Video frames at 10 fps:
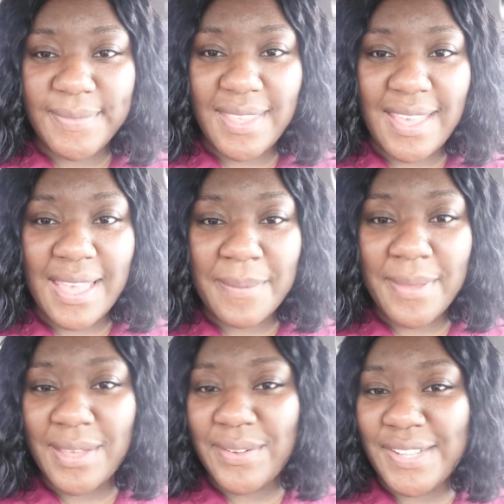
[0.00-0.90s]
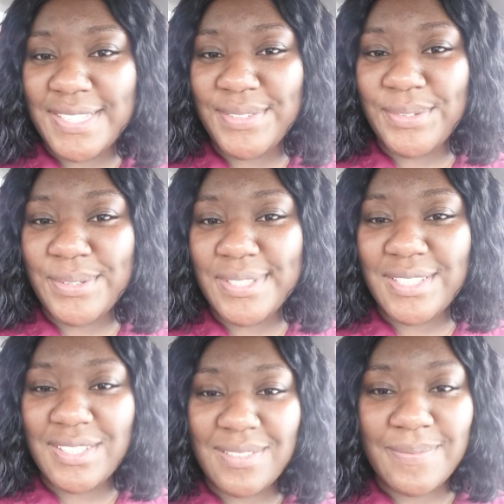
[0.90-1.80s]
Hi, my gracefuls.
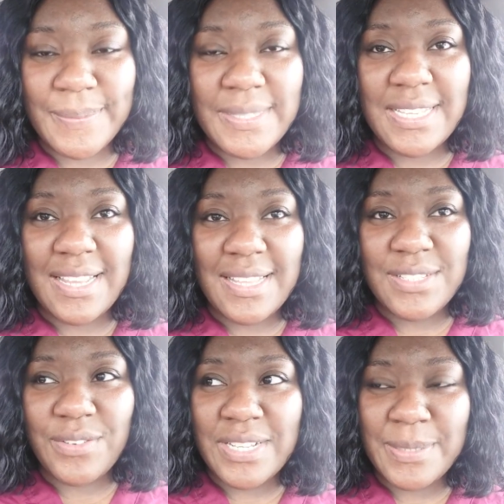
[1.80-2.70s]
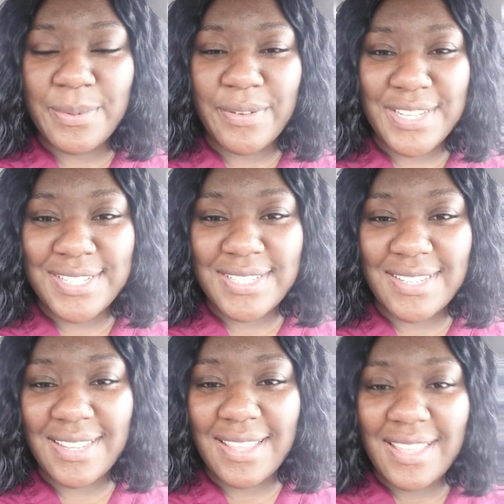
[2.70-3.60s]
Today's gracepiration